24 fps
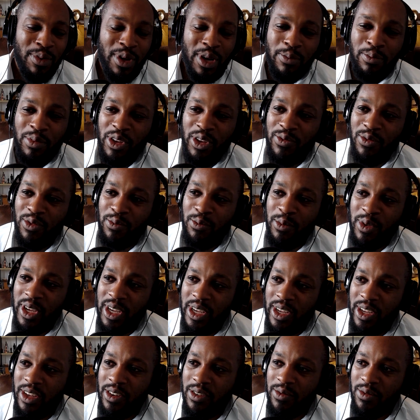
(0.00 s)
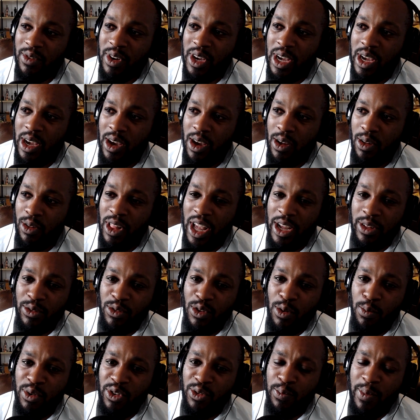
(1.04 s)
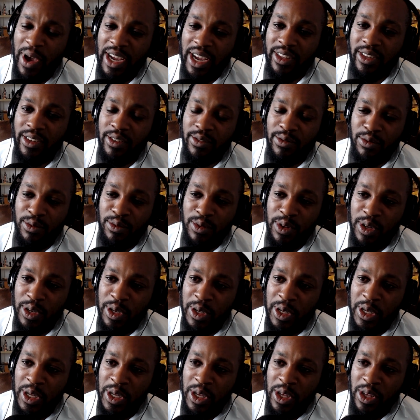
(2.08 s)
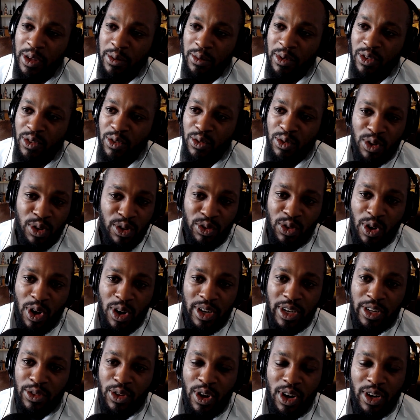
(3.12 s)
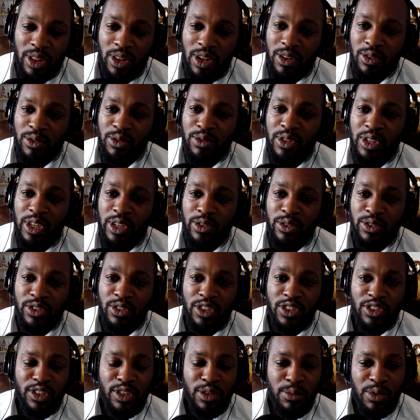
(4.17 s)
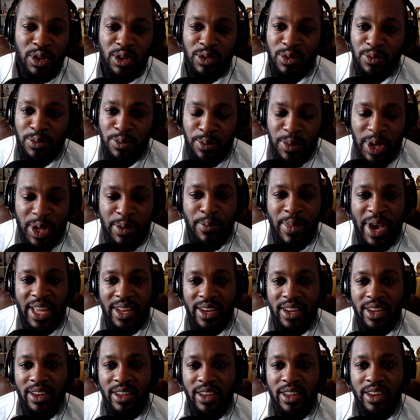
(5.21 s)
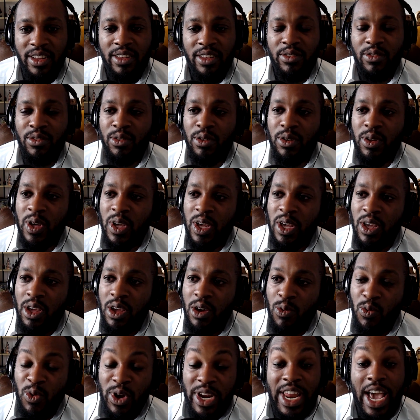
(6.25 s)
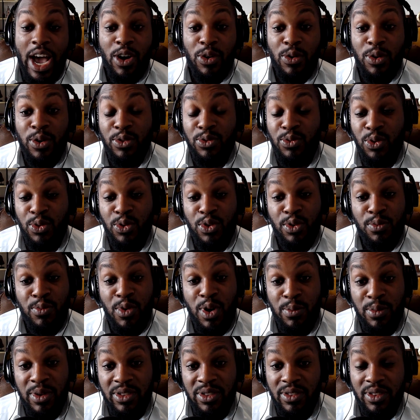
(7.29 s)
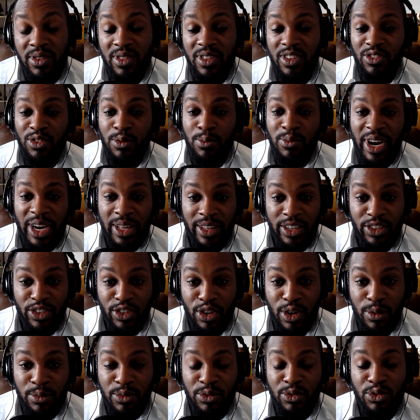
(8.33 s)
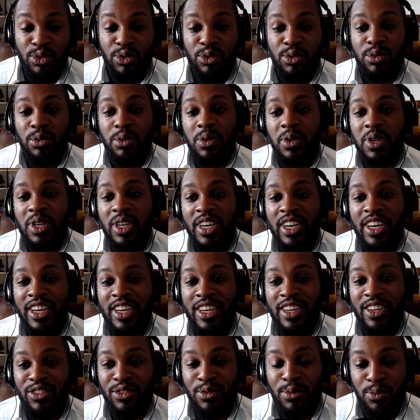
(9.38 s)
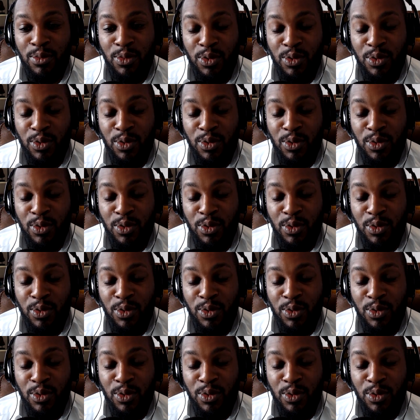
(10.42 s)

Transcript: Pete, for me, I would like your perspective because you talk a lot the ecosystem, you embedded in it. We're now going through a good moment. There's some regulation coming through. There's some